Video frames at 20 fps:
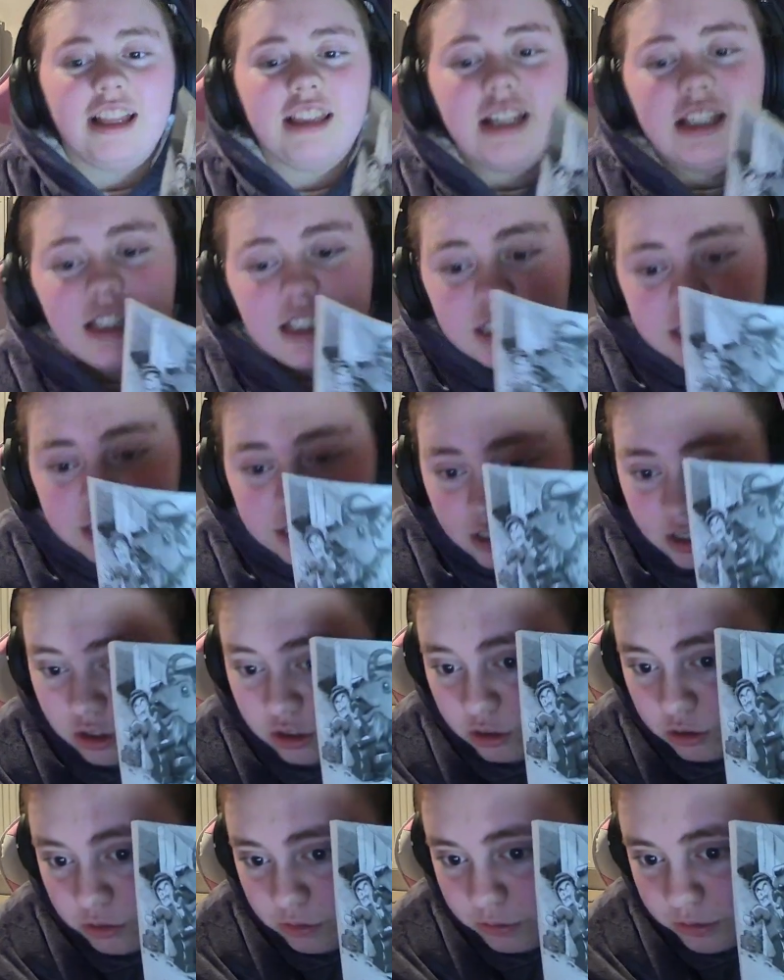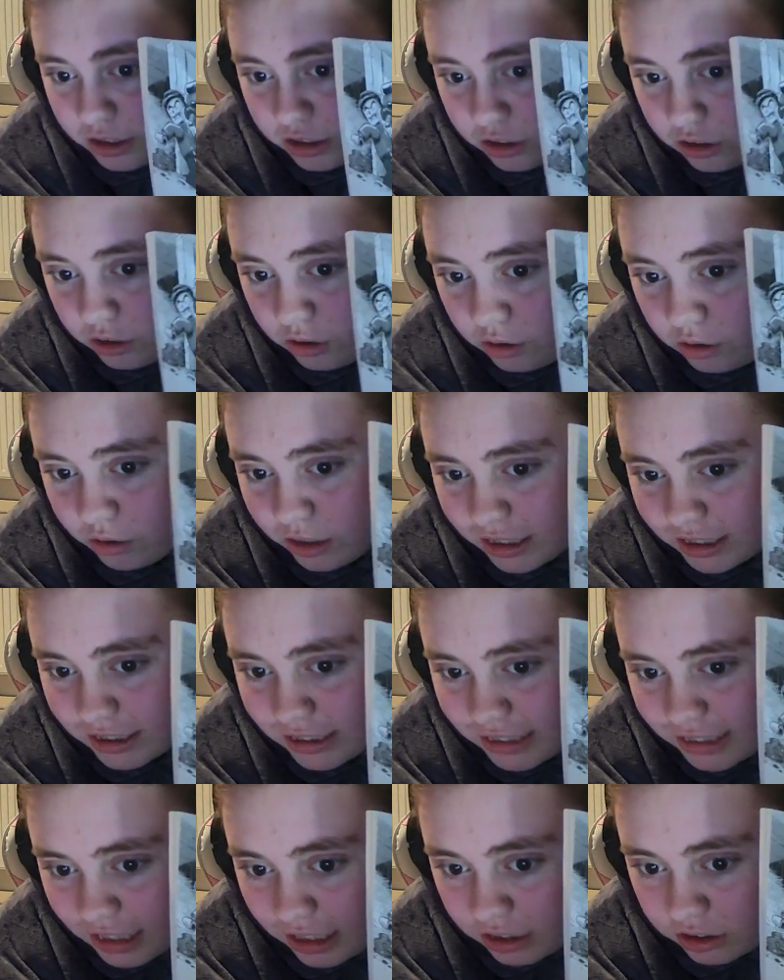And then there's Lou and Cole
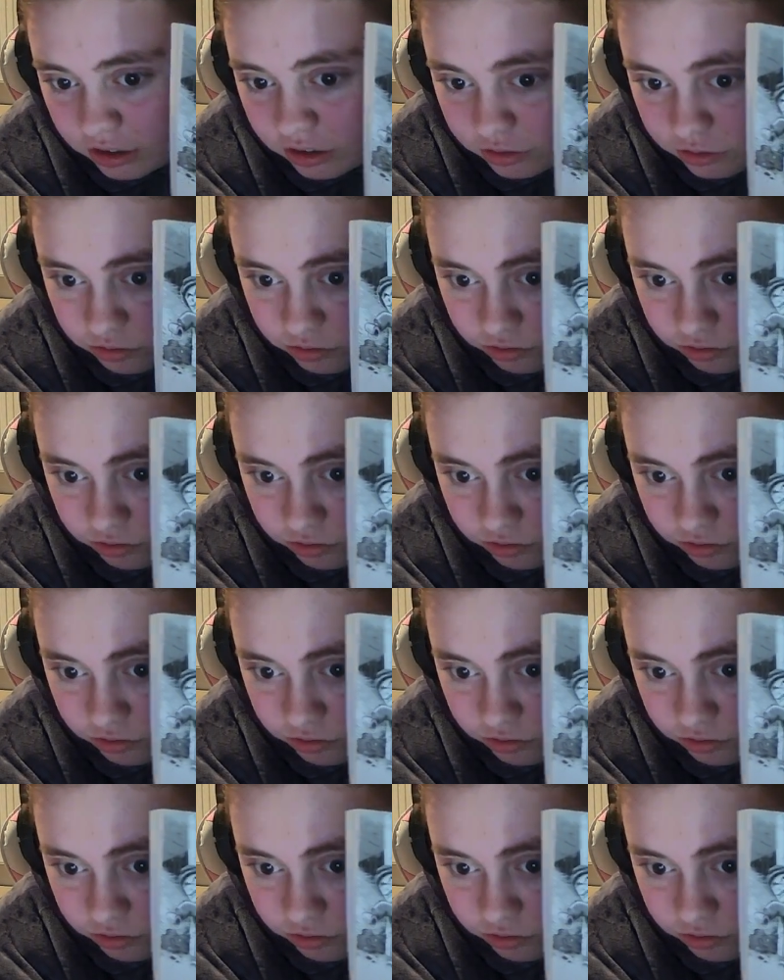and Yap